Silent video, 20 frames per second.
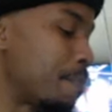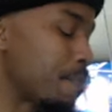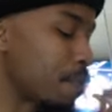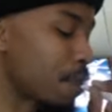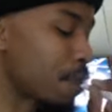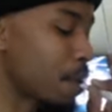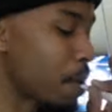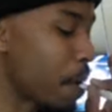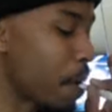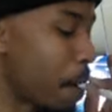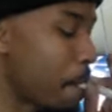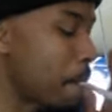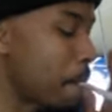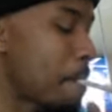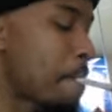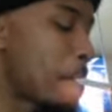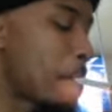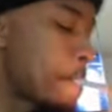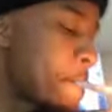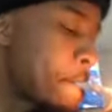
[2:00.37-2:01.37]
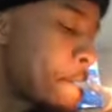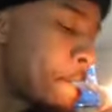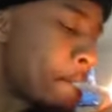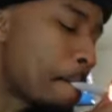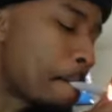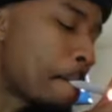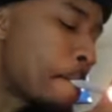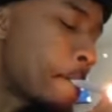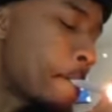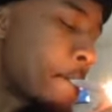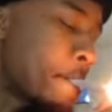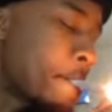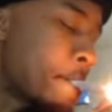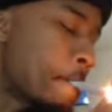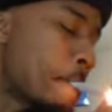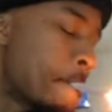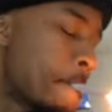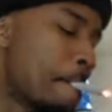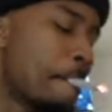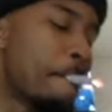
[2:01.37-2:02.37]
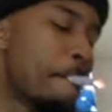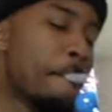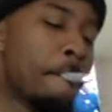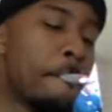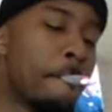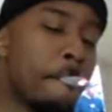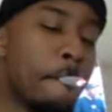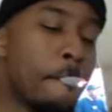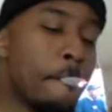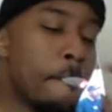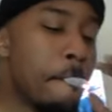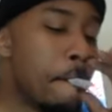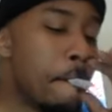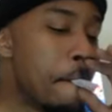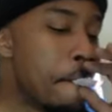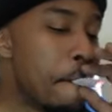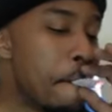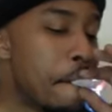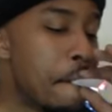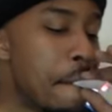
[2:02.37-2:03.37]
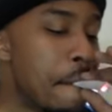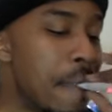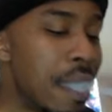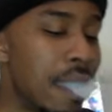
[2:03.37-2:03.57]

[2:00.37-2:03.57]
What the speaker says: No one is speaking in this clip.